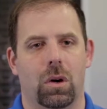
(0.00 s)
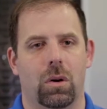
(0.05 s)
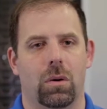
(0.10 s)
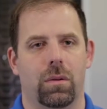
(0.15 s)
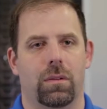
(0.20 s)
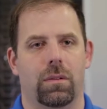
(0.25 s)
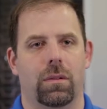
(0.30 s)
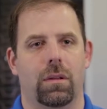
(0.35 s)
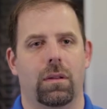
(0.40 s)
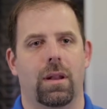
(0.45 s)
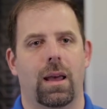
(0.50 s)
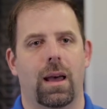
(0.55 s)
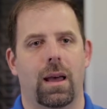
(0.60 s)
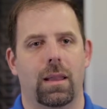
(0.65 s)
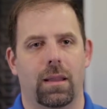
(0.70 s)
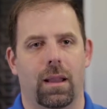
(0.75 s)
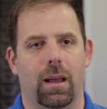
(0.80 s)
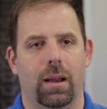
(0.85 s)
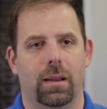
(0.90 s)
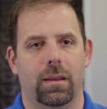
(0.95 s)
mode to
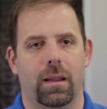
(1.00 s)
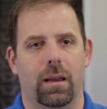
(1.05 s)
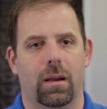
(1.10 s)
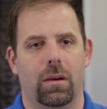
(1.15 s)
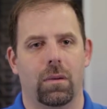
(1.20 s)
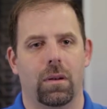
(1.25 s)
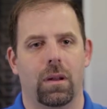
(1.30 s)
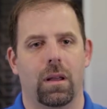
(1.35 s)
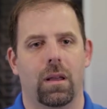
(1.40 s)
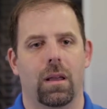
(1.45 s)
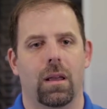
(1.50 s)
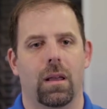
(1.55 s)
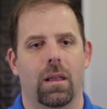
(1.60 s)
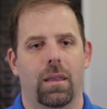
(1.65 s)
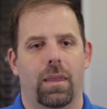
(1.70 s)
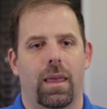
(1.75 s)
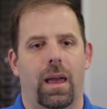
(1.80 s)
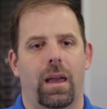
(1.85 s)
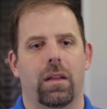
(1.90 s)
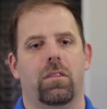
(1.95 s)
non-lockdown,
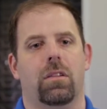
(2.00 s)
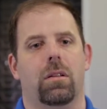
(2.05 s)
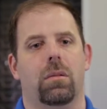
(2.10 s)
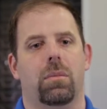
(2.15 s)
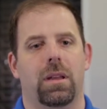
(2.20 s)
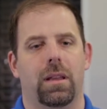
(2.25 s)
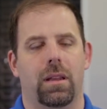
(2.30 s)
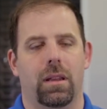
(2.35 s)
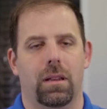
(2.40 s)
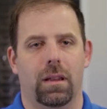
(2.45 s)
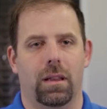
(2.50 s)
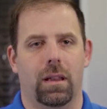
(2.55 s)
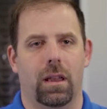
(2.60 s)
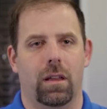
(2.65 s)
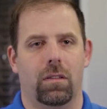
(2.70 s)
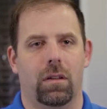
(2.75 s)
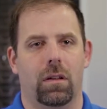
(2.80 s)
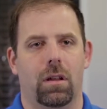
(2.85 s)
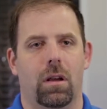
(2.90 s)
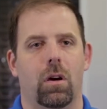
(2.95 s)
that should be an
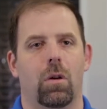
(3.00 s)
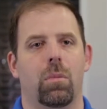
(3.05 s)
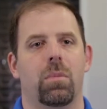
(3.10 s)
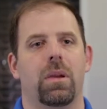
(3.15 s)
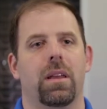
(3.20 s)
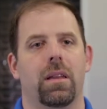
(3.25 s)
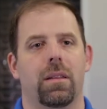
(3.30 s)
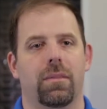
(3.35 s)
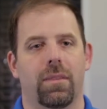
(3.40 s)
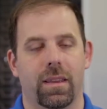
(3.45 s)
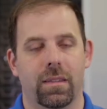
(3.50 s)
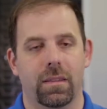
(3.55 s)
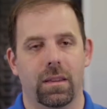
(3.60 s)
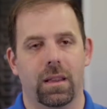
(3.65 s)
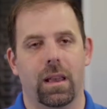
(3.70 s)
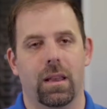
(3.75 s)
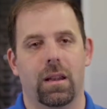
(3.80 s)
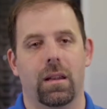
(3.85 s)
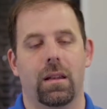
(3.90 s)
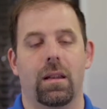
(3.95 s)
indication to go be
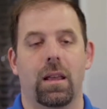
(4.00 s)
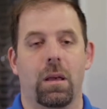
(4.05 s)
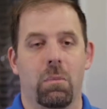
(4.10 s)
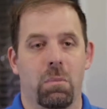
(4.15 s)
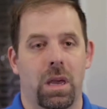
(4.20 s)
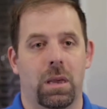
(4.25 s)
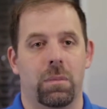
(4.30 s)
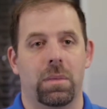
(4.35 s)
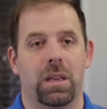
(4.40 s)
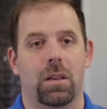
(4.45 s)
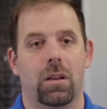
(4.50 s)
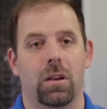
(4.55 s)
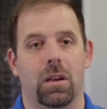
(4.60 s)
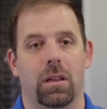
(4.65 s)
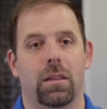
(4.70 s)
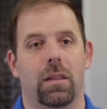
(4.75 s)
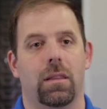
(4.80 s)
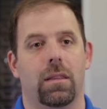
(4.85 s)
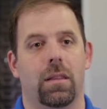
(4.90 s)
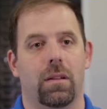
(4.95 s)
investigated. It may be
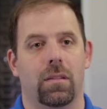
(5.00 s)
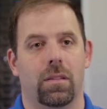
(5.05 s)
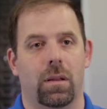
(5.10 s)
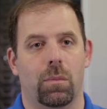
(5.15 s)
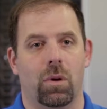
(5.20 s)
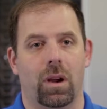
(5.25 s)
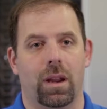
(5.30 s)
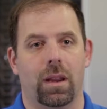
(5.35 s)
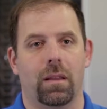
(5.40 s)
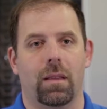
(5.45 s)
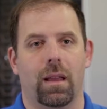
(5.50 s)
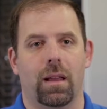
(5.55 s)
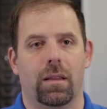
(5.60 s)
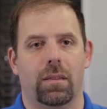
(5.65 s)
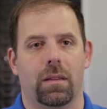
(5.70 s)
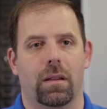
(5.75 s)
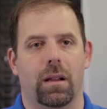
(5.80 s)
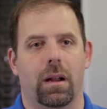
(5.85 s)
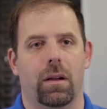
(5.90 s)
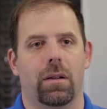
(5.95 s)
good that there's a break
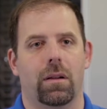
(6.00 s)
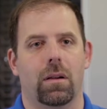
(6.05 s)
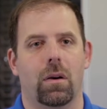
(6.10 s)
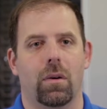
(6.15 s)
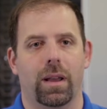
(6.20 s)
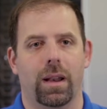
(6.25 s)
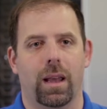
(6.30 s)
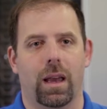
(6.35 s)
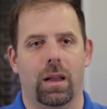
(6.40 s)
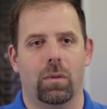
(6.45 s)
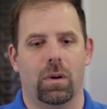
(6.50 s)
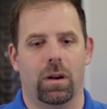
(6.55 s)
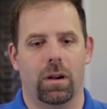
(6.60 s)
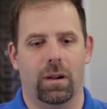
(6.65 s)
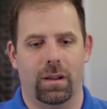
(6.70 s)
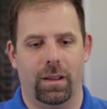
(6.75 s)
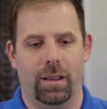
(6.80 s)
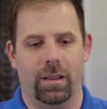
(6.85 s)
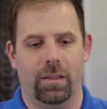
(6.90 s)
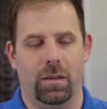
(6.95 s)
glass scenario going on
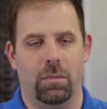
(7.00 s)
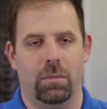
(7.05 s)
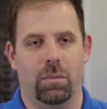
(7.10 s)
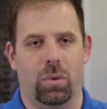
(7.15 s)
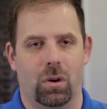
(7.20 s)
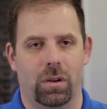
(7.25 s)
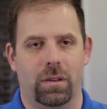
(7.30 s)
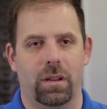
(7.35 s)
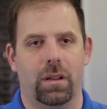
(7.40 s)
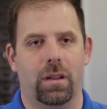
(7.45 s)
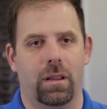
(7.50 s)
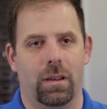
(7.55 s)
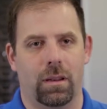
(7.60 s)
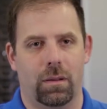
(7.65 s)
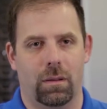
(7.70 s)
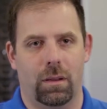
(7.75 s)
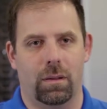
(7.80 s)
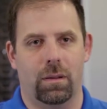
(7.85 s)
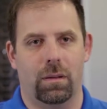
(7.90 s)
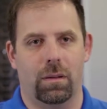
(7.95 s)
where it's important
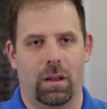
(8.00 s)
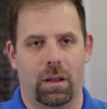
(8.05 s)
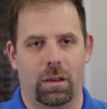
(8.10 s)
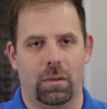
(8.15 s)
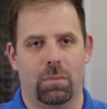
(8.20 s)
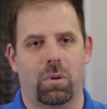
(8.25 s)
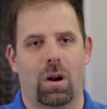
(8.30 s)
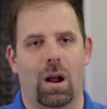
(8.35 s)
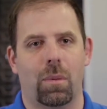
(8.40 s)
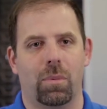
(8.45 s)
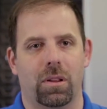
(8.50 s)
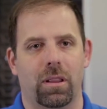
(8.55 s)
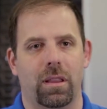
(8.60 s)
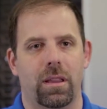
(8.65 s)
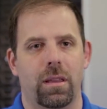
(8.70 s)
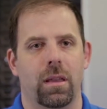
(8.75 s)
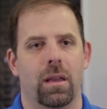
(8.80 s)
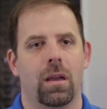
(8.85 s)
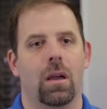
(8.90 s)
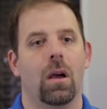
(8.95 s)
and done
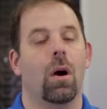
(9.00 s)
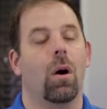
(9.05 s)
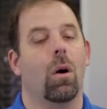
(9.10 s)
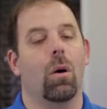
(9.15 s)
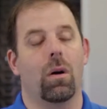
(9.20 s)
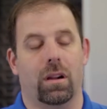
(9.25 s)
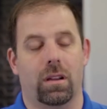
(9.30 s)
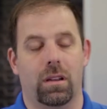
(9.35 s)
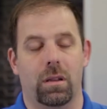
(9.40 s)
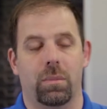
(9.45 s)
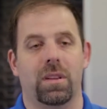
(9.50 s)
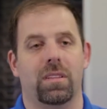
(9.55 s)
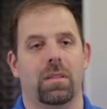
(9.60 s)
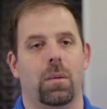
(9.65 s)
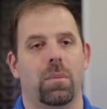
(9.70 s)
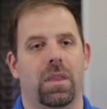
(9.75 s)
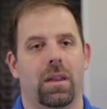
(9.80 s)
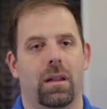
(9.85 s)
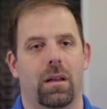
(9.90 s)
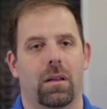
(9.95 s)
properly, or it could be
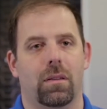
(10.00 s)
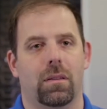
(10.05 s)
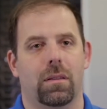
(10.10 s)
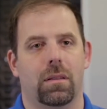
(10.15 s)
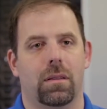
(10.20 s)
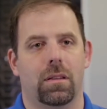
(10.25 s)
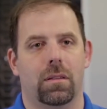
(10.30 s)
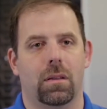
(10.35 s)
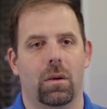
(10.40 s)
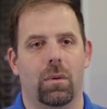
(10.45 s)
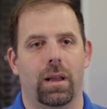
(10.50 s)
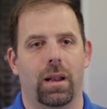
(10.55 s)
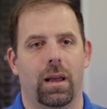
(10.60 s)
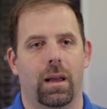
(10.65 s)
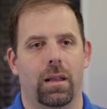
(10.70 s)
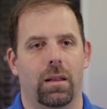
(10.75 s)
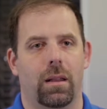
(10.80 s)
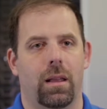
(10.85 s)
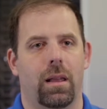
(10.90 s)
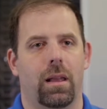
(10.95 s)
something else that's going
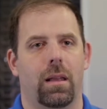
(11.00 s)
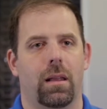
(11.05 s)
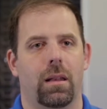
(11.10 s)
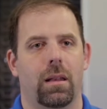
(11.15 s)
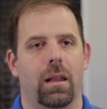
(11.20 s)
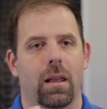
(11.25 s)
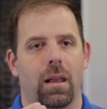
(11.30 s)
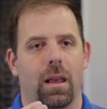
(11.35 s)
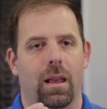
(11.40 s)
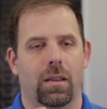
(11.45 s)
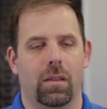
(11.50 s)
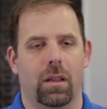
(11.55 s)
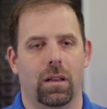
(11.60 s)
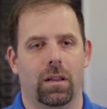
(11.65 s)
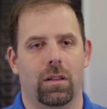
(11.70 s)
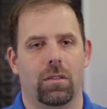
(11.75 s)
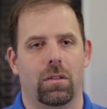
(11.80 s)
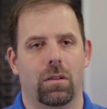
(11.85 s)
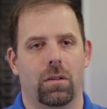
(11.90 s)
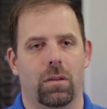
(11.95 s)
on. And as long
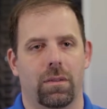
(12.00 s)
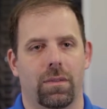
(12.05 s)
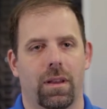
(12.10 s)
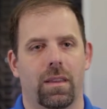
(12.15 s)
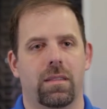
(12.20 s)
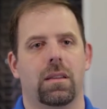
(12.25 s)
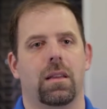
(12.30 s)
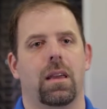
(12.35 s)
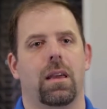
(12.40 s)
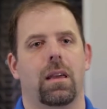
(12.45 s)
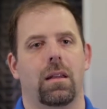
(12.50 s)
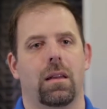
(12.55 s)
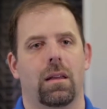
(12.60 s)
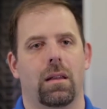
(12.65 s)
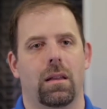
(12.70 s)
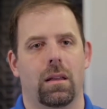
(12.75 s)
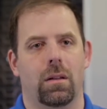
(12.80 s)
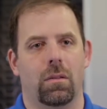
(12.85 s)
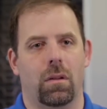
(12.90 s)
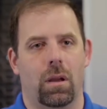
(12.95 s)
as you investigate
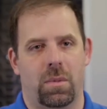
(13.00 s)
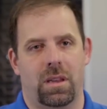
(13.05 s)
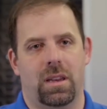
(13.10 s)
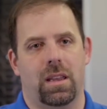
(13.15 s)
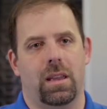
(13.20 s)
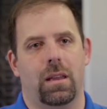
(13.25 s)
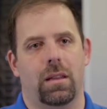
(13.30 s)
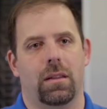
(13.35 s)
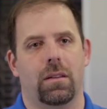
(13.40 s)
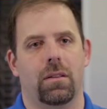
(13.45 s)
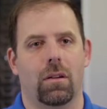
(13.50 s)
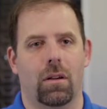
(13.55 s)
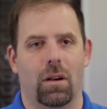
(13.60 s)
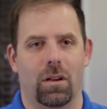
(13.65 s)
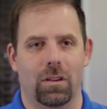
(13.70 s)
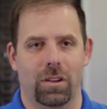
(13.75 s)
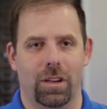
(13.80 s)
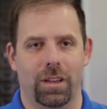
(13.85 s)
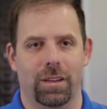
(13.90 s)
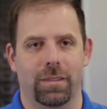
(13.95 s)
it and remedy it, you're
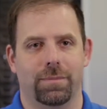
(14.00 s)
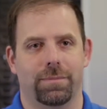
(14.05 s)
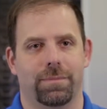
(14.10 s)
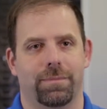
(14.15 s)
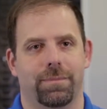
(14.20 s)
all good